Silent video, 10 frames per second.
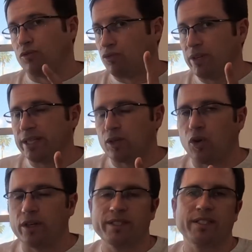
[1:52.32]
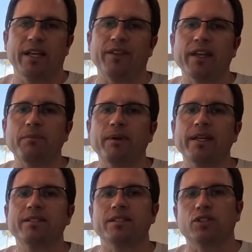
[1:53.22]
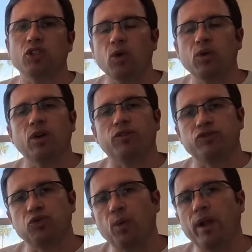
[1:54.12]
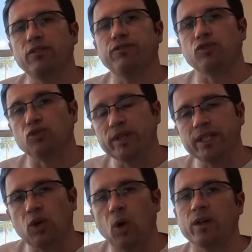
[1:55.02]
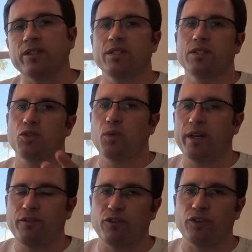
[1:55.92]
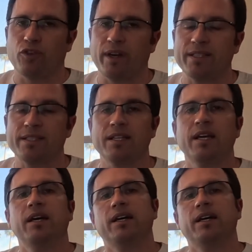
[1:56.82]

real cores, and that makes a total of twelve real cores, twenty-four threads.